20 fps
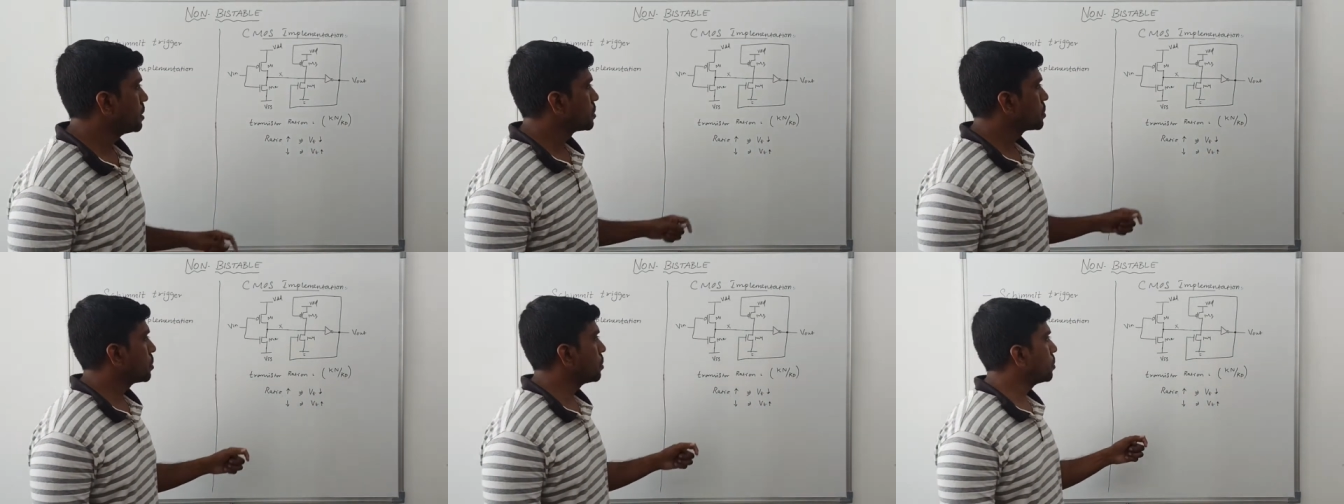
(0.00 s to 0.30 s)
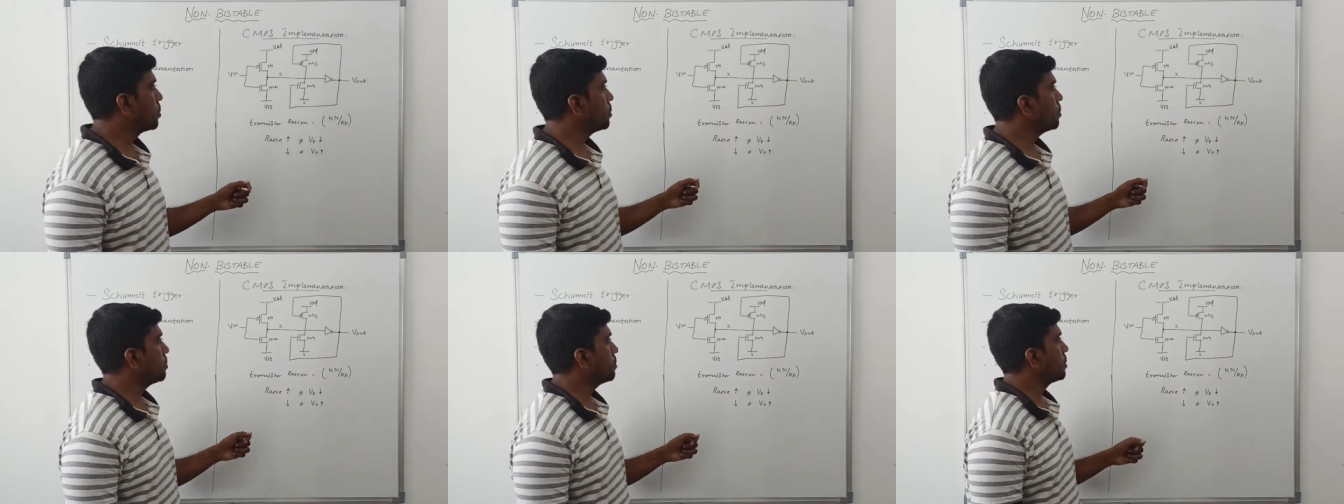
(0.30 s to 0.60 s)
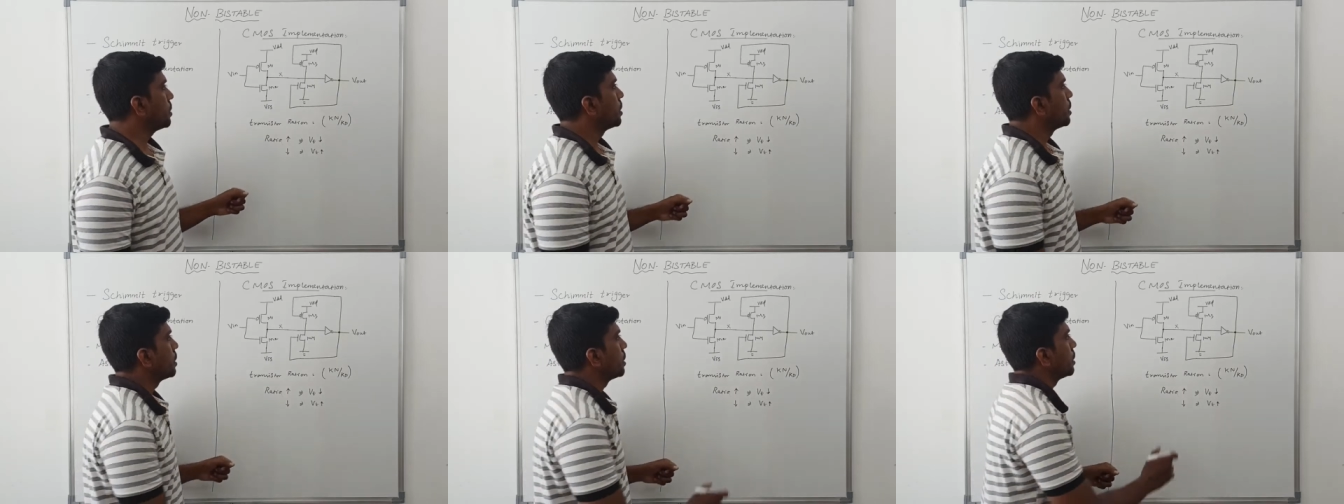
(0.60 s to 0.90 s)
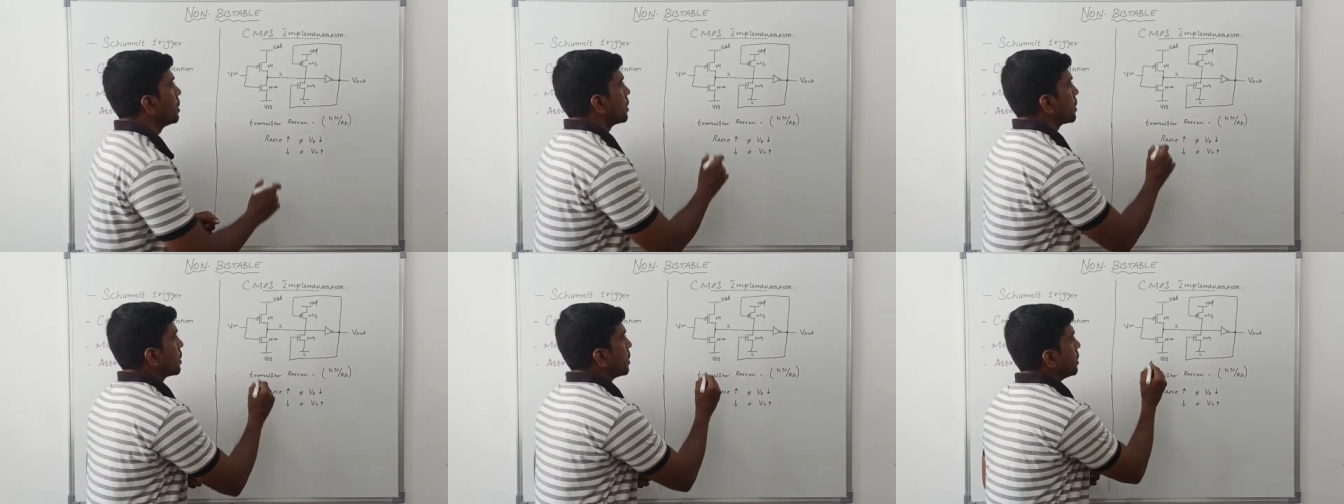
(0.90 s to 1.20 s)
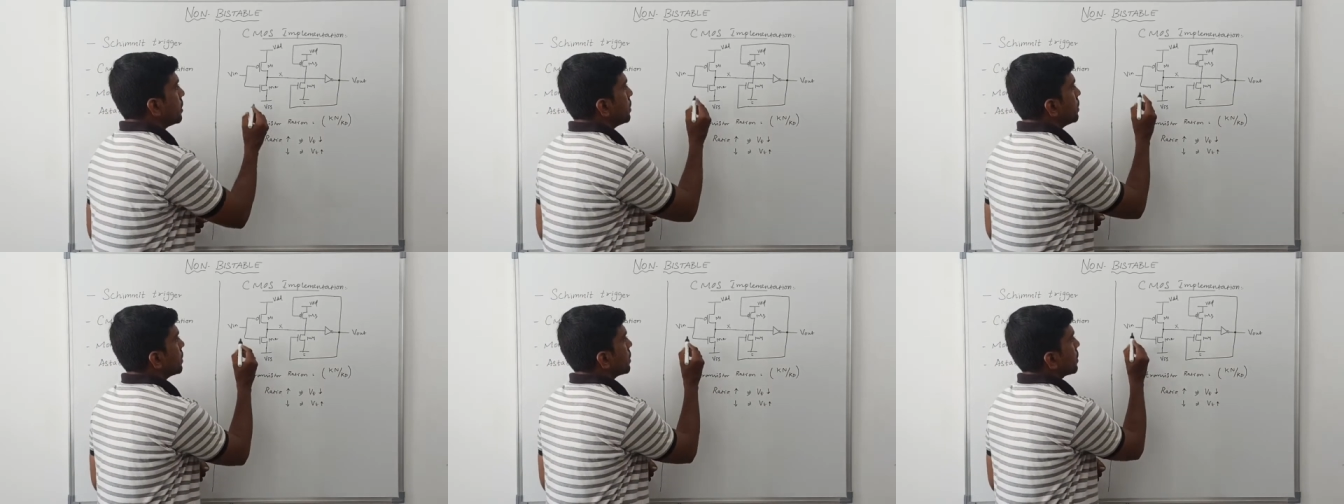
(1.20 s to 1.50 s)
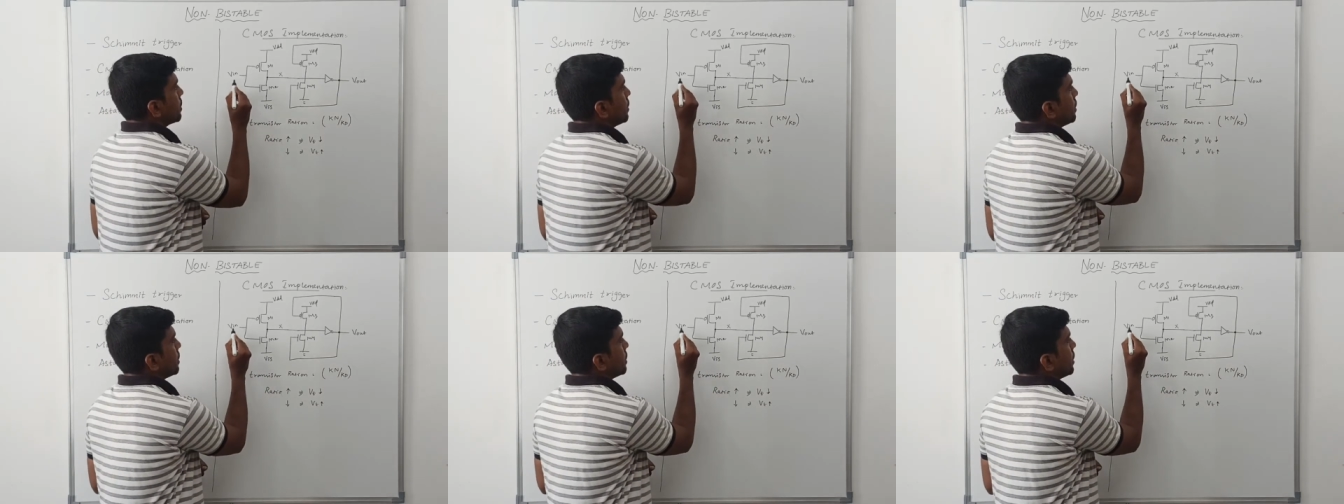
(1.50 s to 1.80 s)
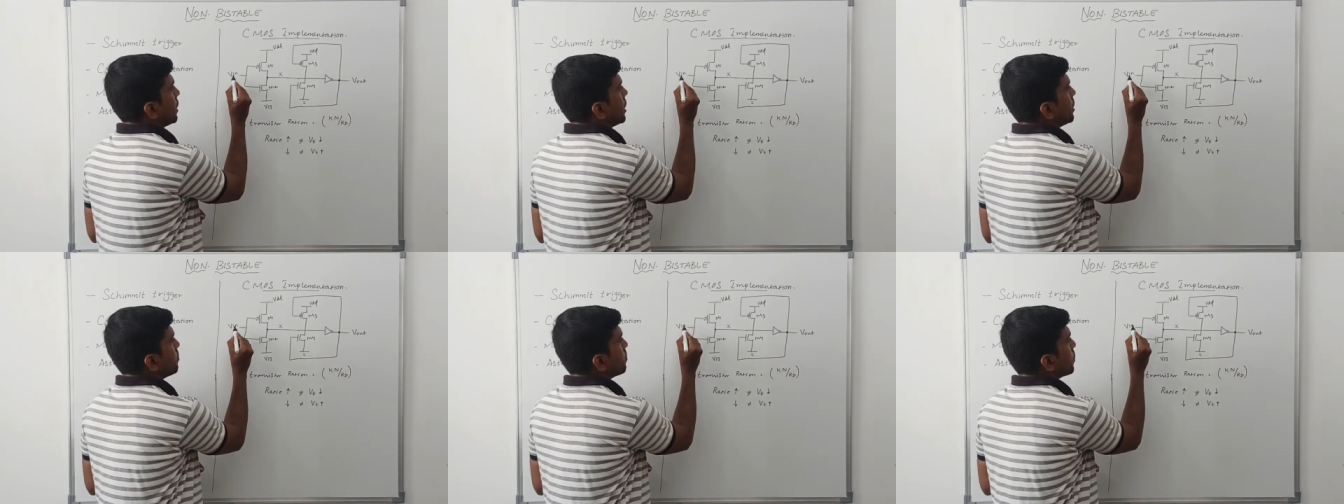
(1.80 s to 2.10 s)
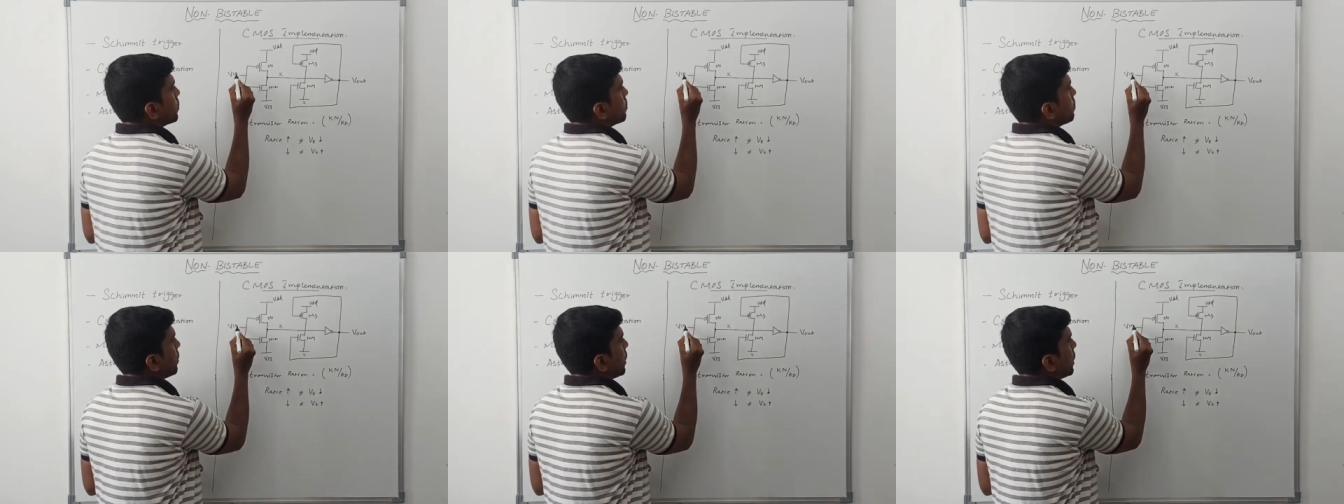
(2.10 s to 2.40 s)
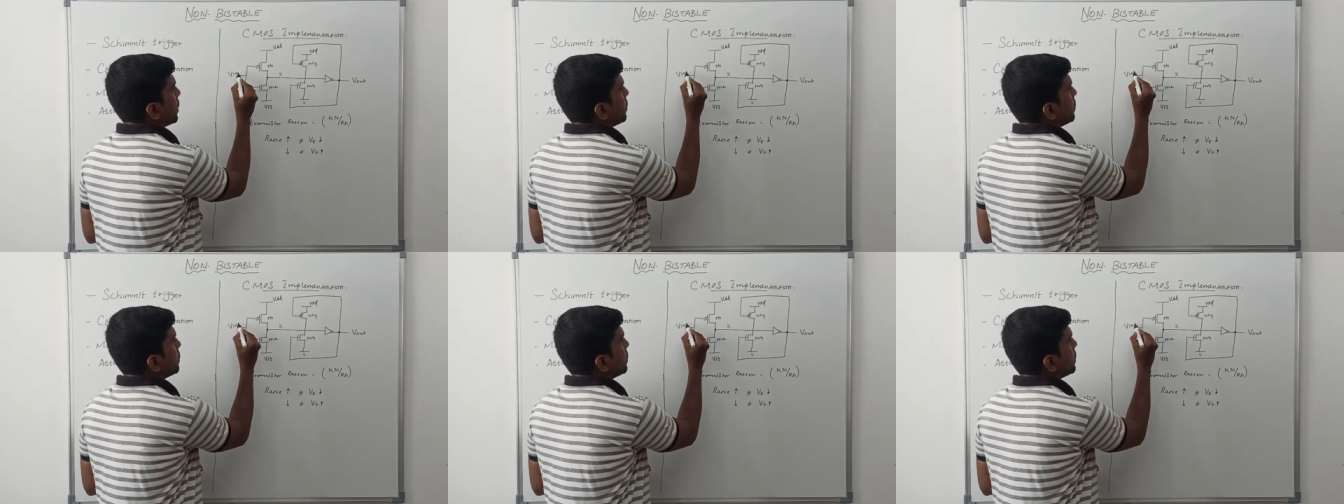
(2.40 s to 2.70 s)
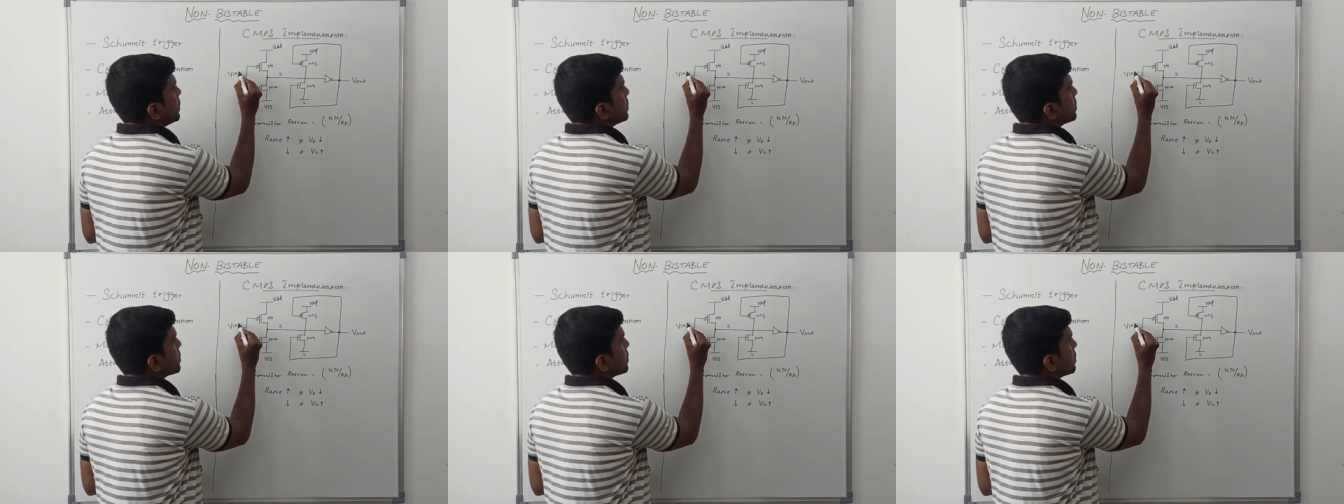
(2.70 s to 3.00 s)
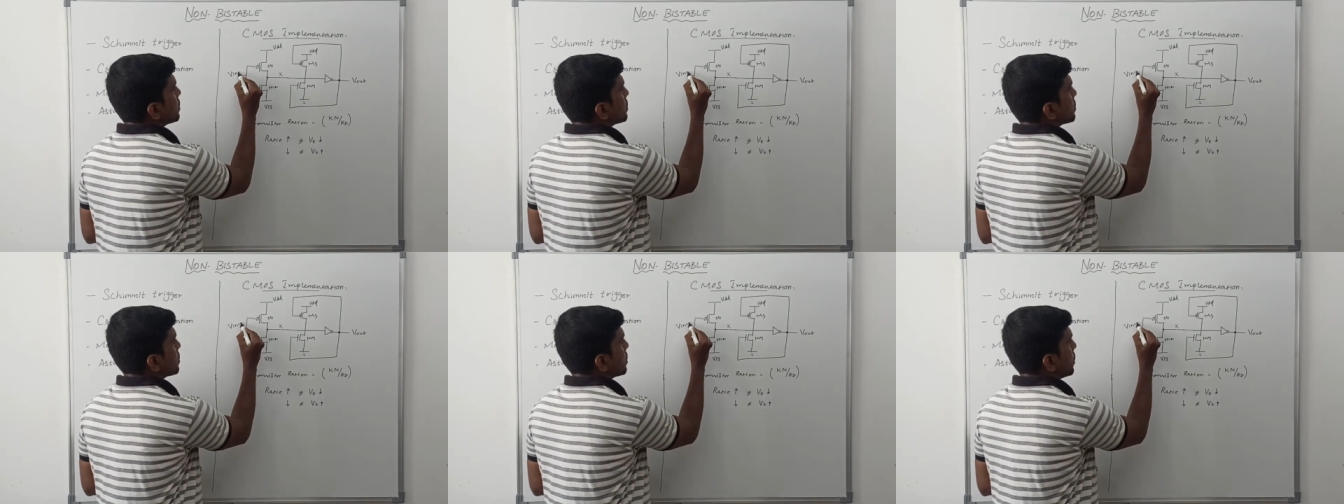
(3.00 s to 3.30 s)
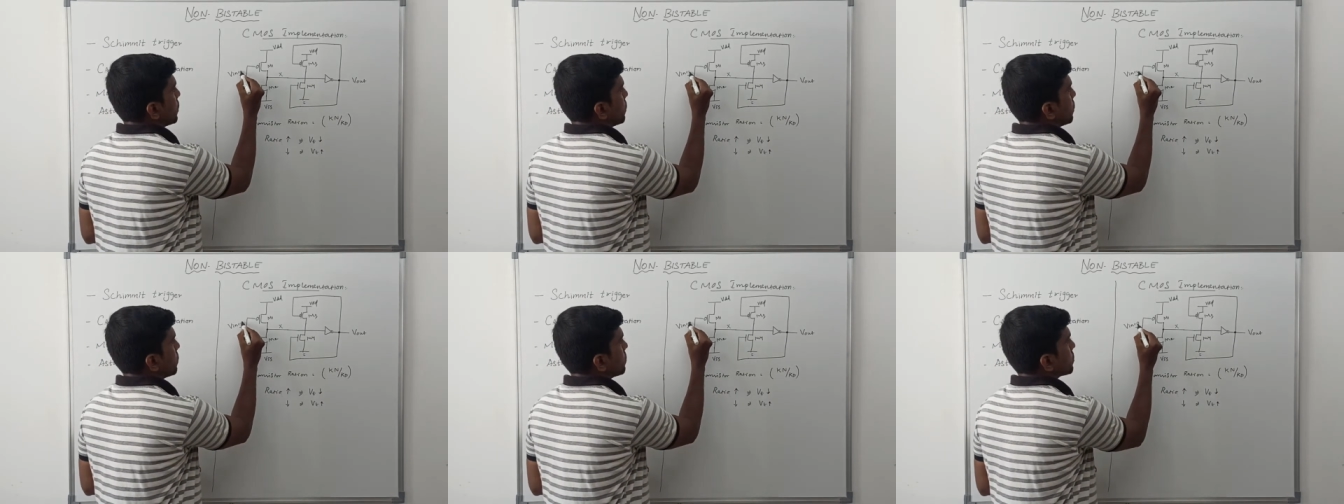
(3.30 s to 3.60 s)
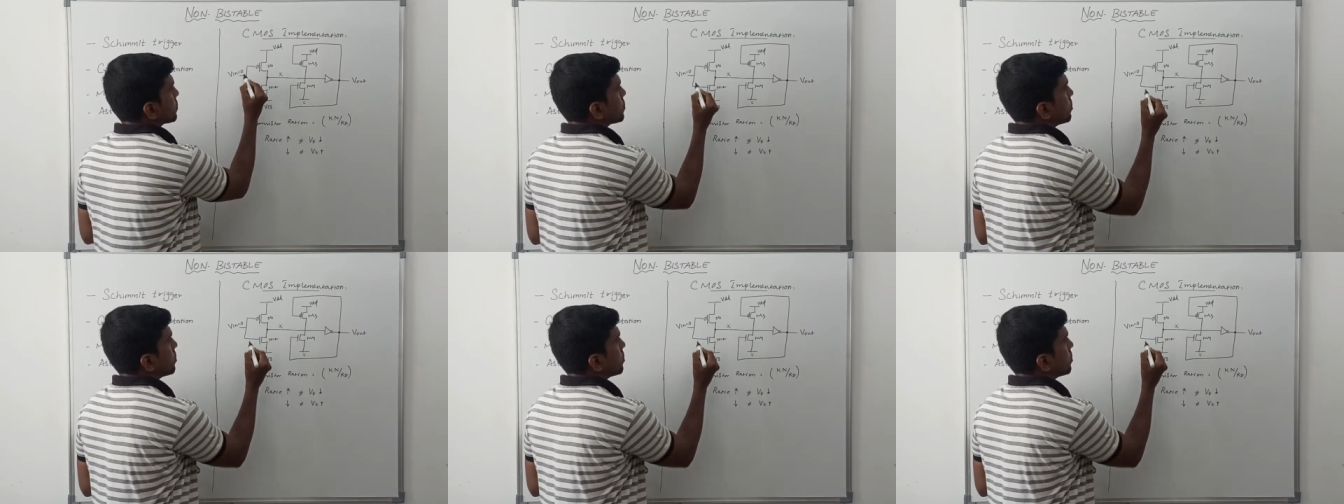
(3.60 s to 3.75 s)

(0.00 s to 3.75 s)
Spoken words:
So here the input value is 0.